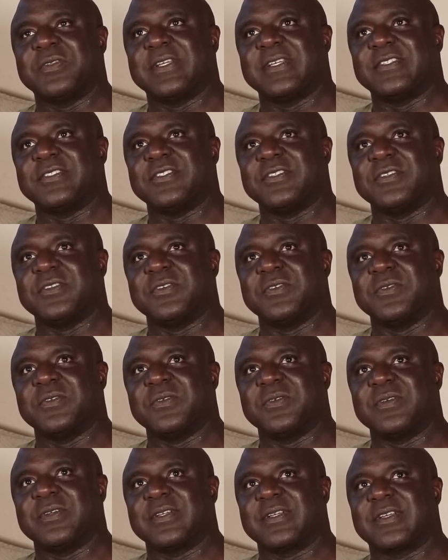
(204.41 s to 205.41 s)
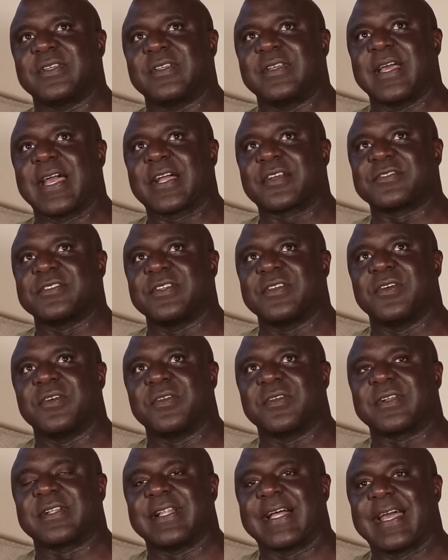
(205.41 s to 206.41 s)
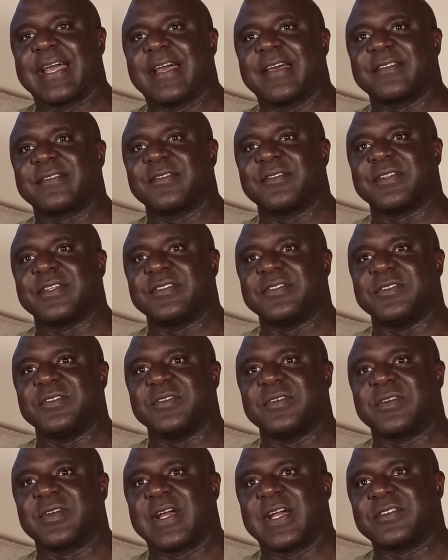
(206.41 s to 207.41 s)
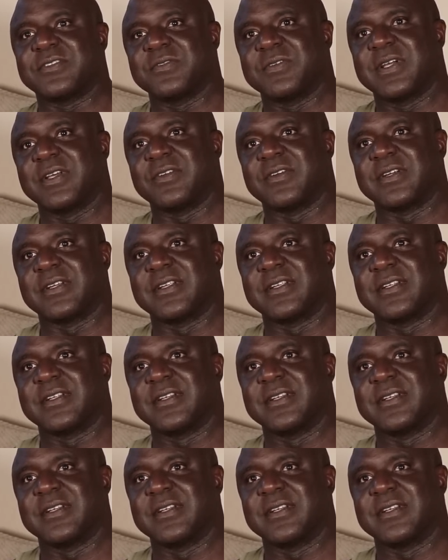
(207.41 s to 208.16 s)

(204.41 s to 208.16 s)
Did you actually go to class or did you graduate or?